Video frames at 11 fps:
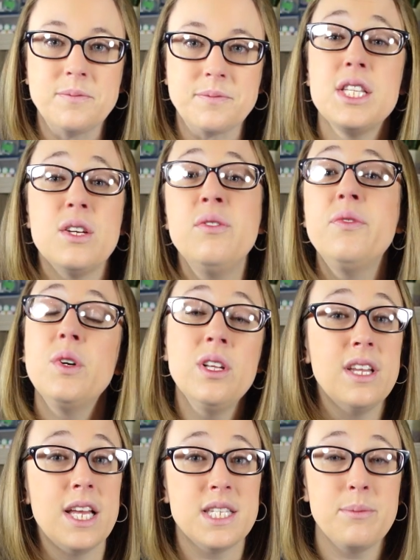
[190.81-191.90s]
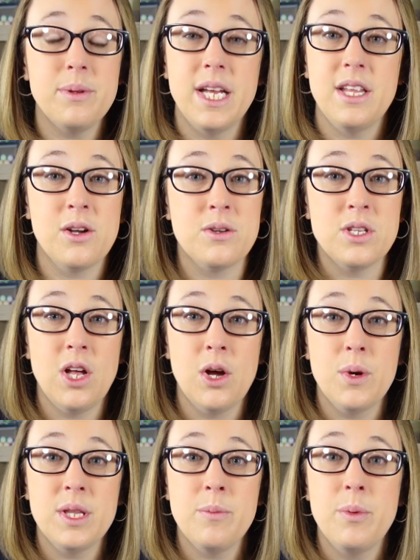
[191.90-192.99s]
It's a full lesson plan that goes along
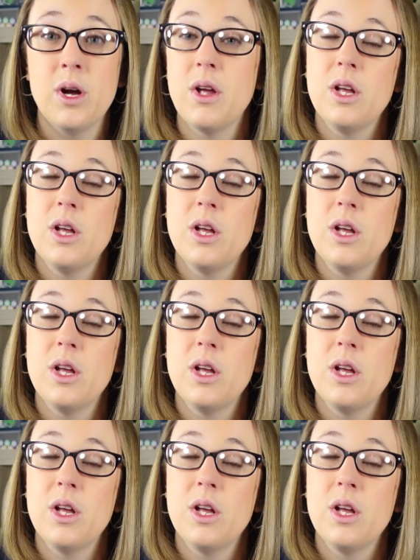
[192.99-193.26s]
with the book,